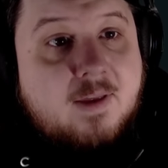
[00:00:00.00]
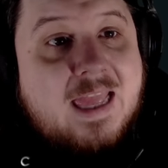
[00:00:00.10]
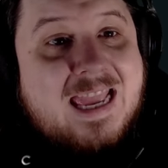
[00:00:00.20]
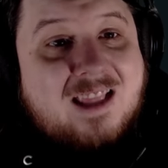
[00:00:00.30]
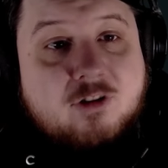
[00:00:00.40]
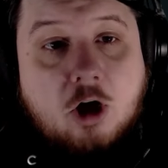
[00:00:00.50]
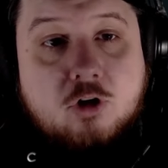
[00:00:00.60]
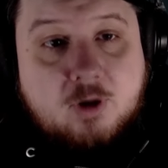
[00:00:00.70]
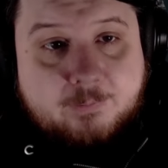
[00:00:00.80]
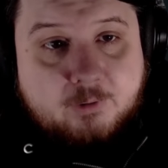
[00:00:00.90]
It's called
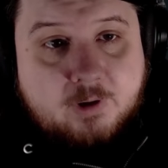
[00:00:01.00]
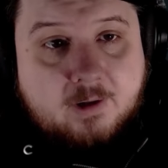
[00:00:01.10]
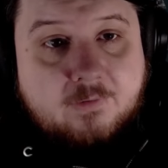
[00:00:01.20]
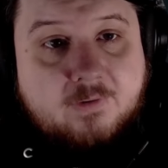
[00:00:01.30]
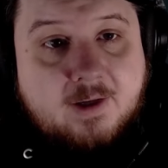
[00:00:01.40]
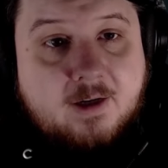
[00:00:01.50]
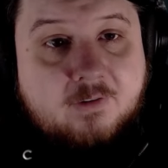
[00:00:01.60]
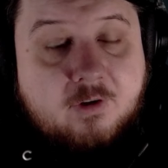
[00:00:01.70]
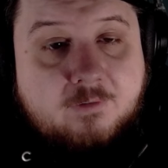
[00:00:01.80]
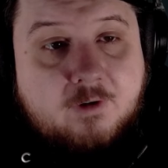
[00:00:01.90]
cryptocurrency, and
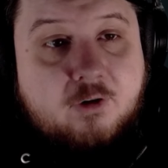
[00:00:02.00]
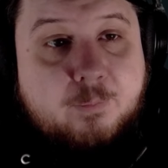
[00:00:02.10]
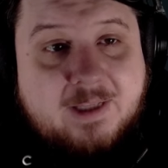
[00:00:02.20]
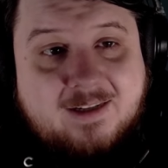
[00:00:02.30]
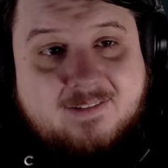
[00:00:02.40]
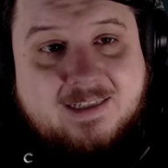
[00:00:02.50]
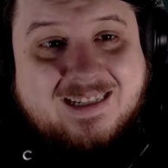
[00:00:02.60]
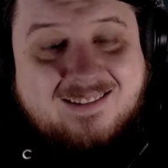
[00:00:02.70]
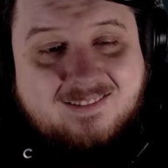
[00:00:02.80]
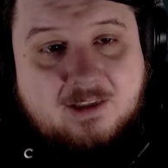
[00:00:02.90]
it's our first planetary
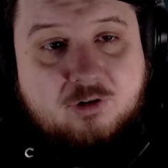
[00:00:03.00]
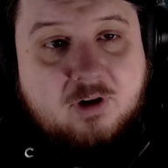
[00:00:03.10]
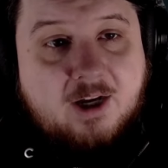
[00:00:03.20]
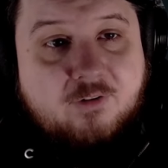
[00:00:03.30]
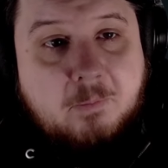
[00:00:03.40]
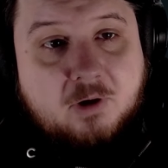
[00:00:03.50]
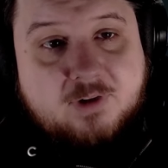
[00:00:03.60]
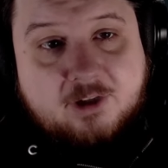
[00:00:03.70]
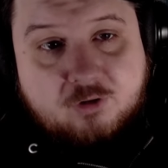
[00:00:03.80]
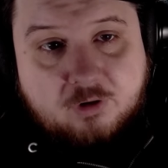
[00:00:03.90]
decentralized
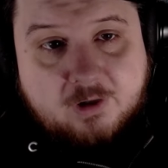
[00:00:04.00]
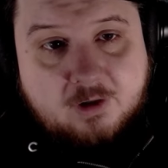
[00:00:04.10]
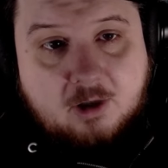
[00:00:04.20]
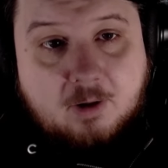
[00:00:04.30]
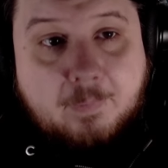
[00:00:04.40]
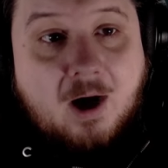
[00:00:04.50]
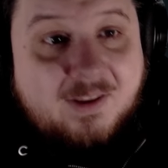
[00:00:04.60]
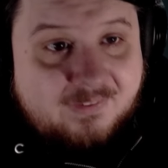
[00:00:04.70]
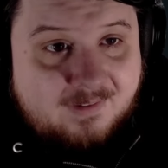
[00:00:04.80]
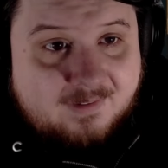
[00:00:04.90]
multi-trillion dollar
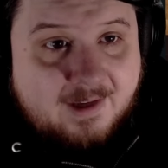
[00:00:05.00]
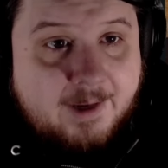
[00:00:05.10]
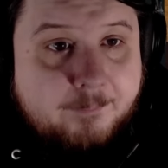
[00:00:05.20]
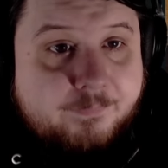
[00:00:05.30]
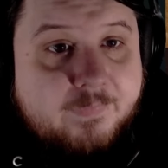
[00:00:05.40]
Ponzi scheme.